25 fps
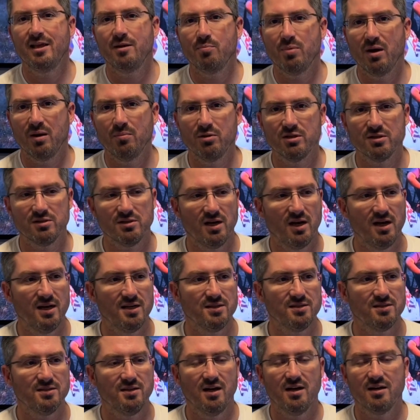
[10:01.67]

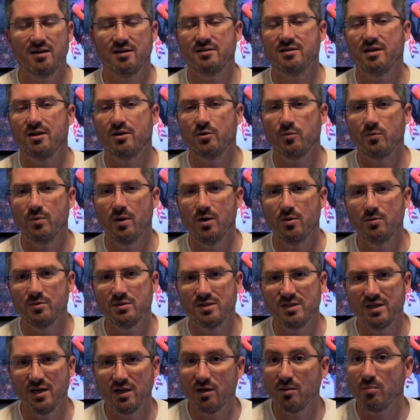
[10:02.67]
publicized, not a ton of roads
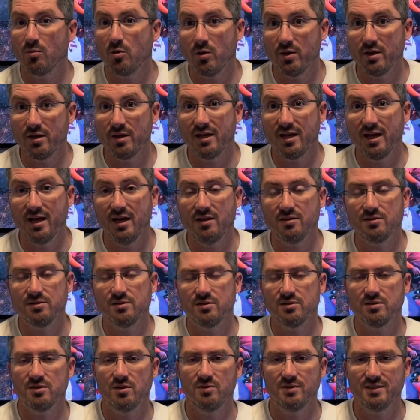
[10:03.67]
near them or anything else,
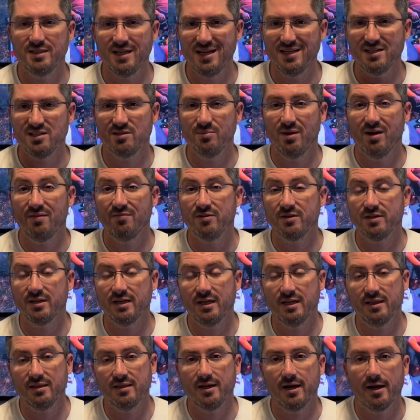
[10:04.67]
and so it takes some effort to
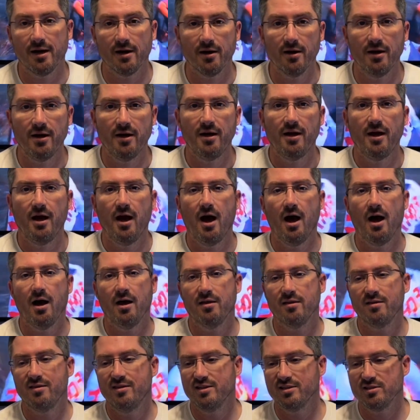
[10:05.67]
get there.
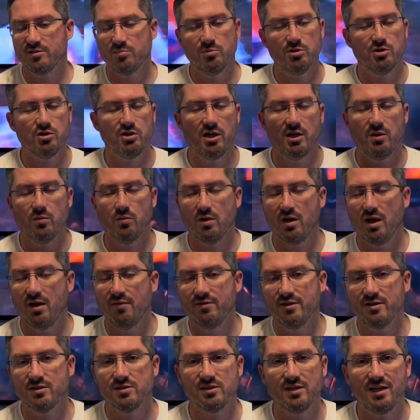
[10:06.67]
This machine will
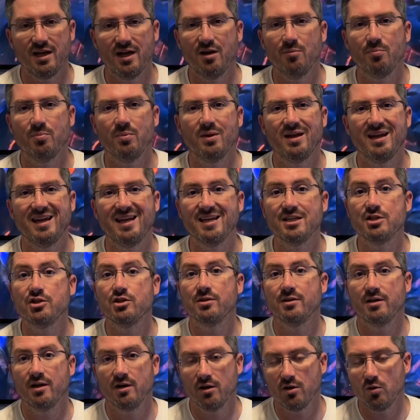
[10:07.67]
obviously help get you
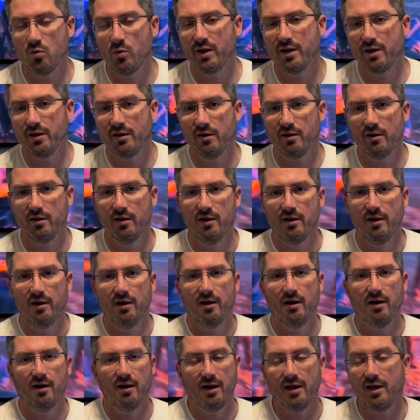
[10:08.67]
there quicker
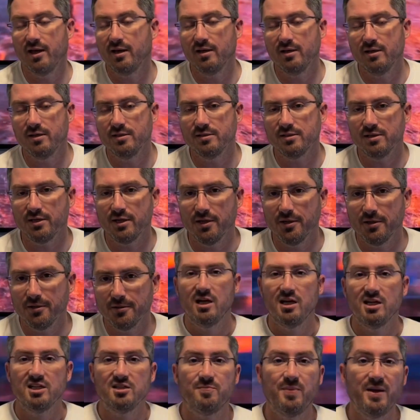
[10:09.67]
and easier.
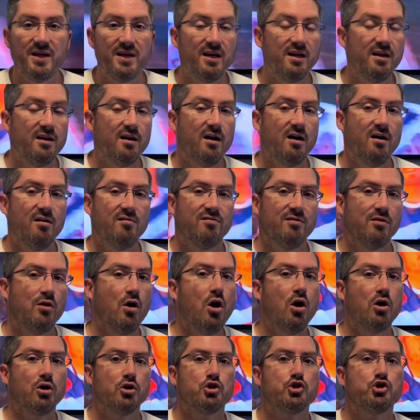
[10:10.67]
Speaking of
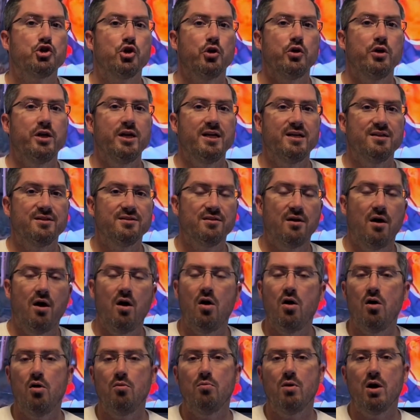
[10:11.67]
long journeys,
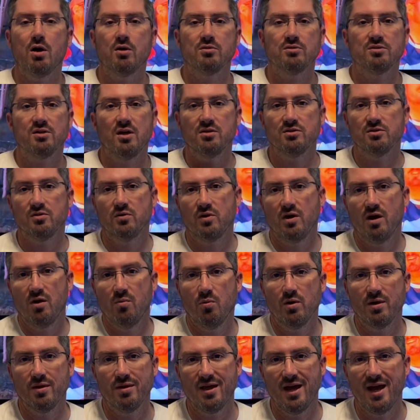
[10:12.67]
all models also come
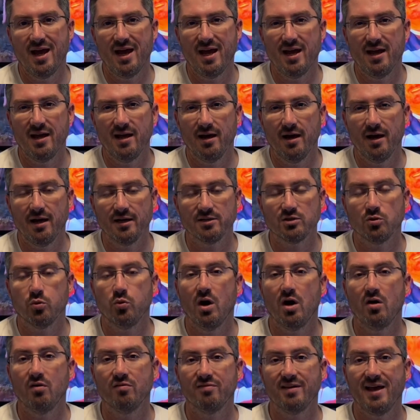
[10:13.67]
with a
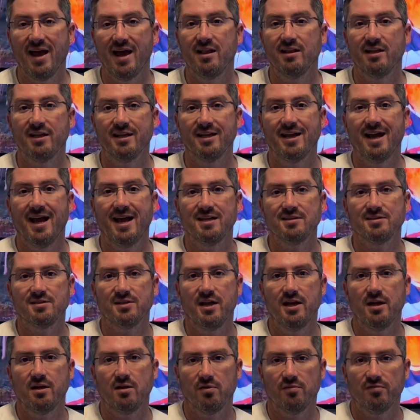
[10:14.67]
12-gallon gas
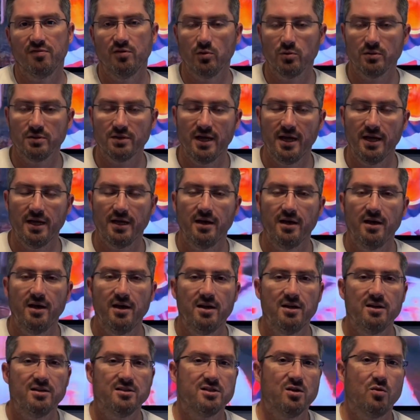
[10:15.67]
tank or fuel tank.
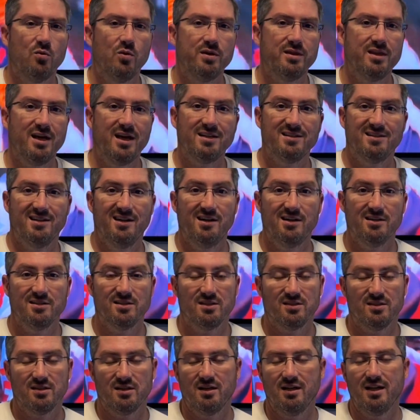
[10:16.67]
So what that does
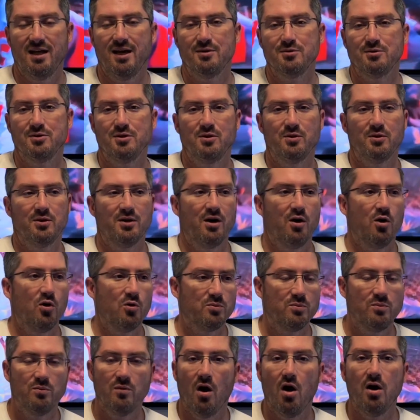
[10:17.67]
is it allows you to go
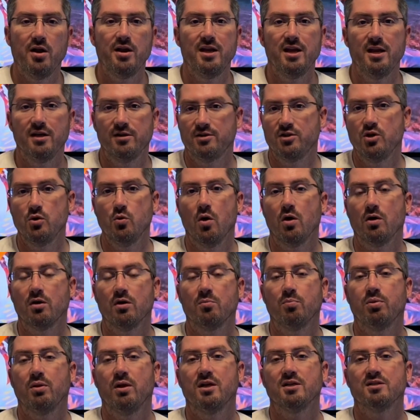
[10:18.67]
on 200
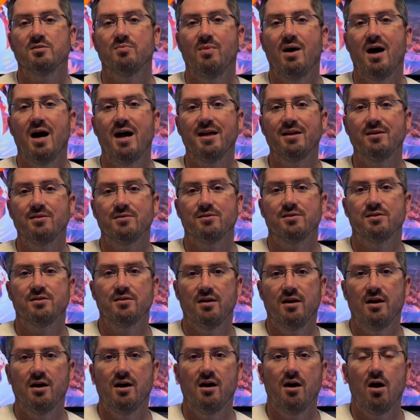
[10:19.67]
plus miles
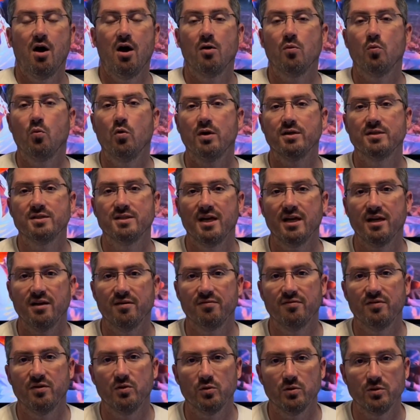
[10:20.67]
on one tank of
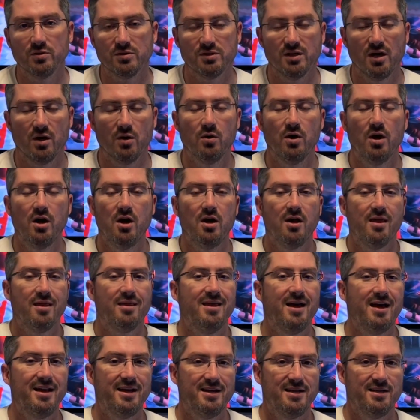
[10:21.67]
fuel. So
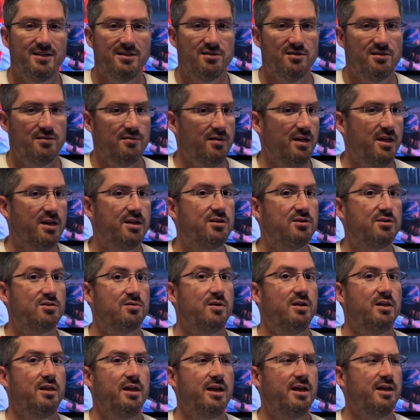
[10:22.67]
that is
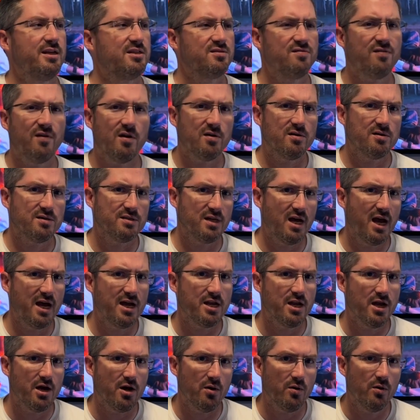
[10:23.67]
industry leading as far as I
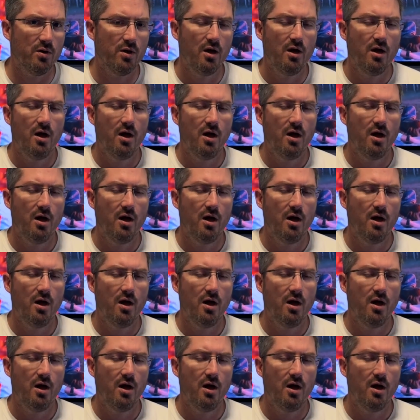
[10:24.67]
know.